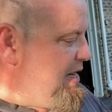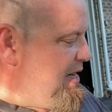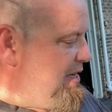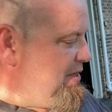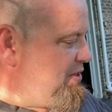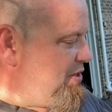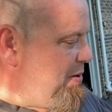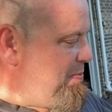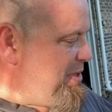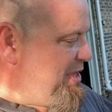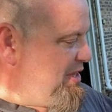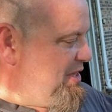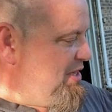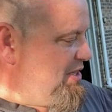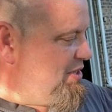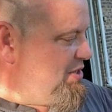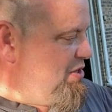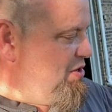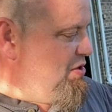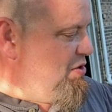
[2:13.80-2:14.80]
So I bought this
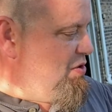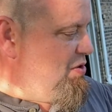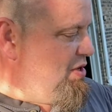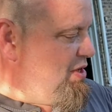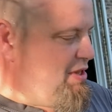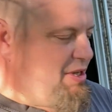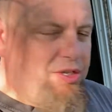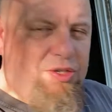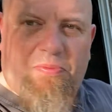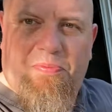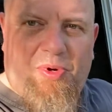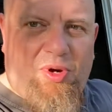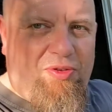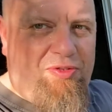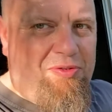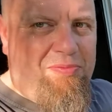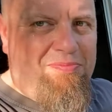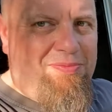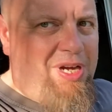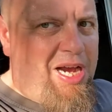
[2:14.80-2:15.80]
dude. These are both
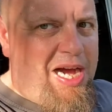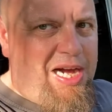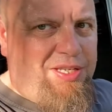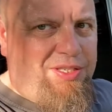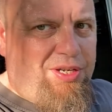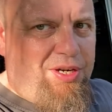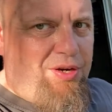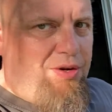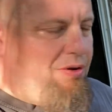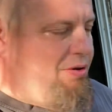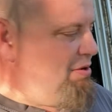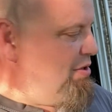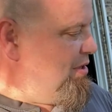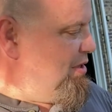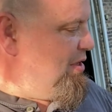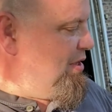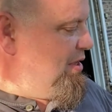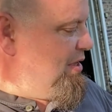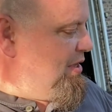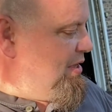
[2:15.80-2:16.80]
from Costco.
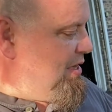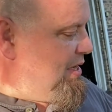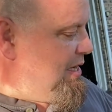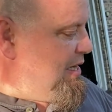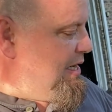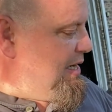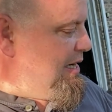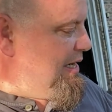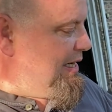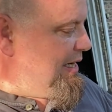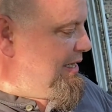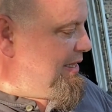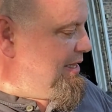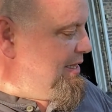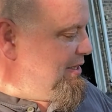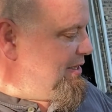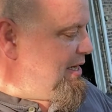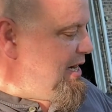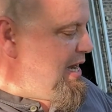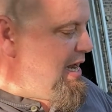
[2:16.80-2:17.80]
I got
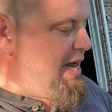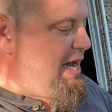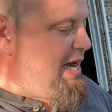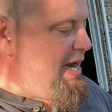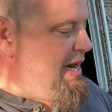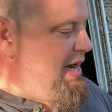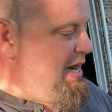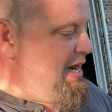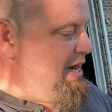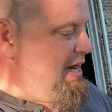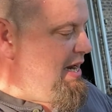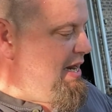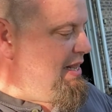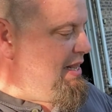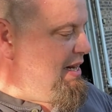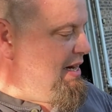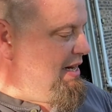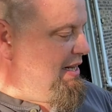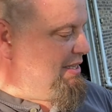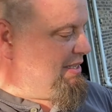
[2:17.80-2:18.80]
this guy, and
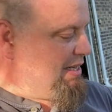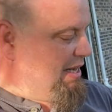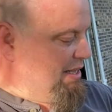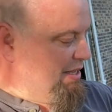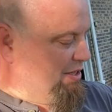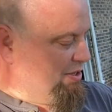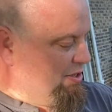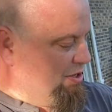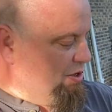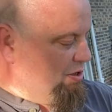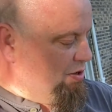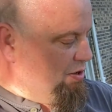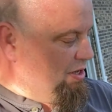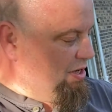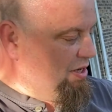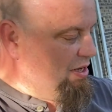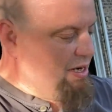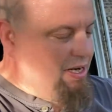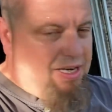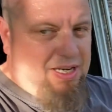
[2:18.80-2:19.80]
then I saw this dude,
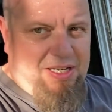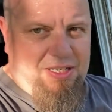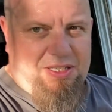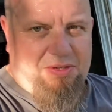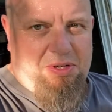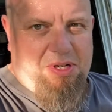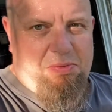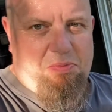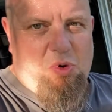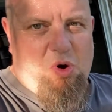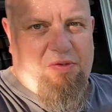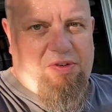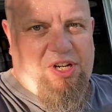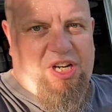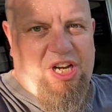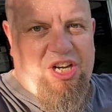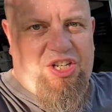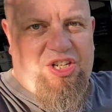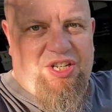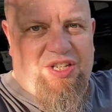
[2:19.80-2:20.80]
and it's more of a
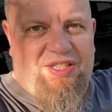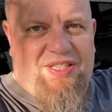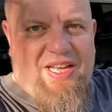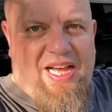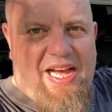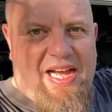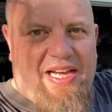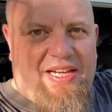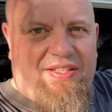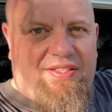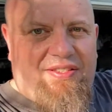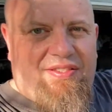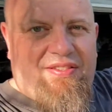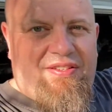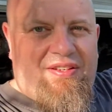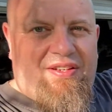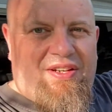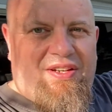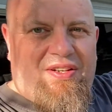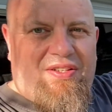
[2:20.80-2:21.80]
kitchen size,
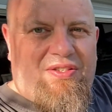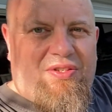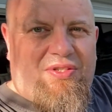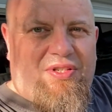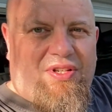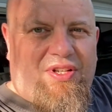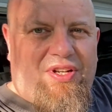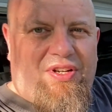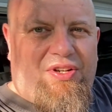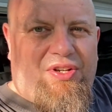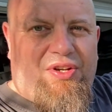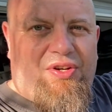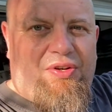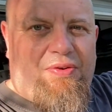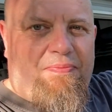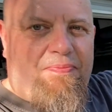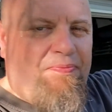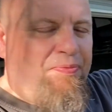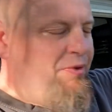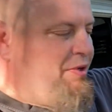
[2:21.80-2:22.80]
so it's a little dude.
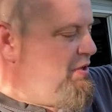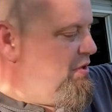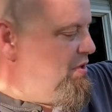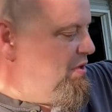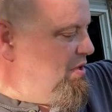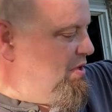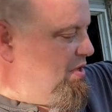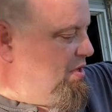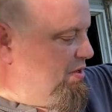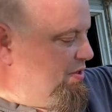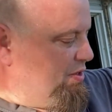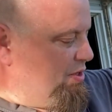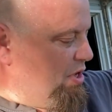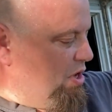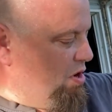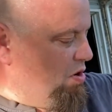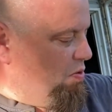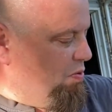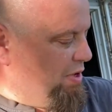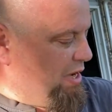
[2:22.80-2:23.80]

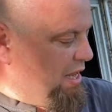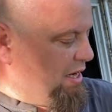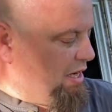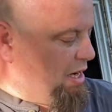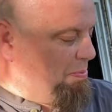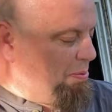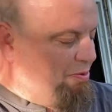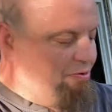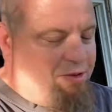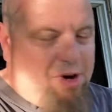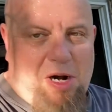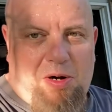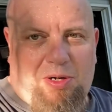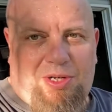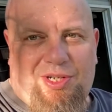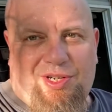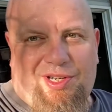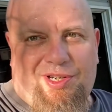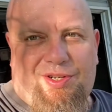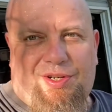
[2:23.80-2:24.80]
So we got a couple fire
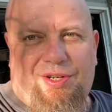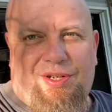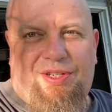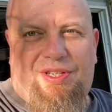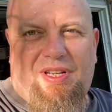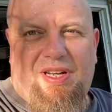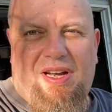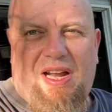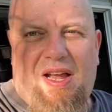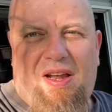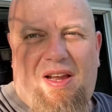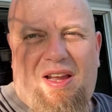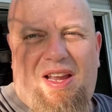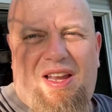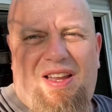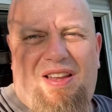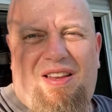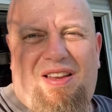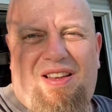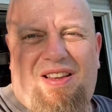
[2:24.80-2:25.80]
extinguishers,
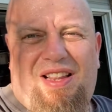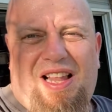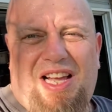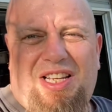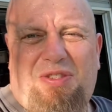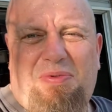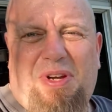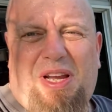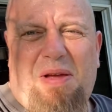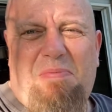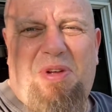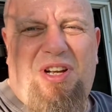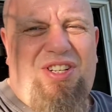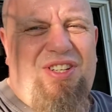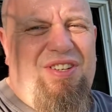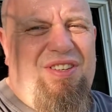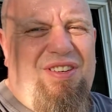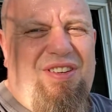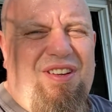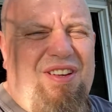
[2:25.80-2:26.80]
and last week I
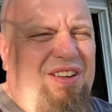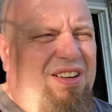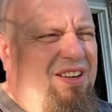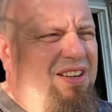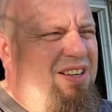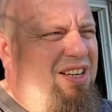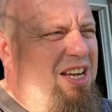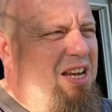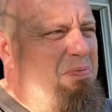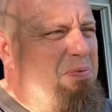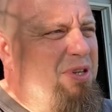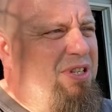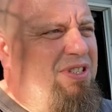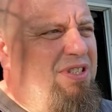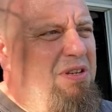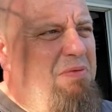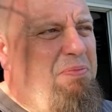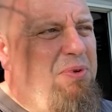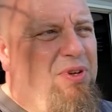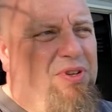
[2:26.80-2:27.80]
mentioned keep it
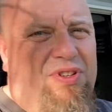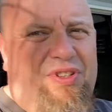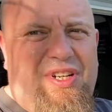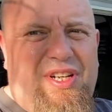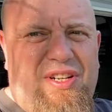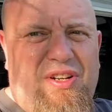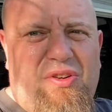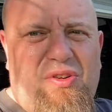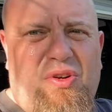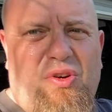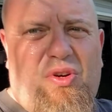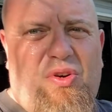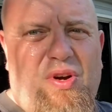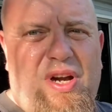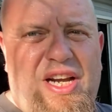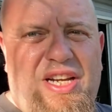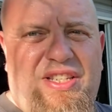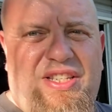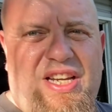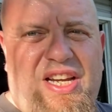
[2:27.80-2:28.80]
simple and don't go
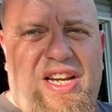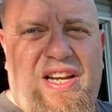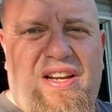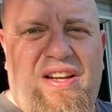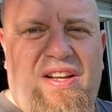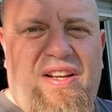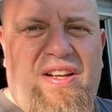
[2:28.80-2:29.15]
crazy.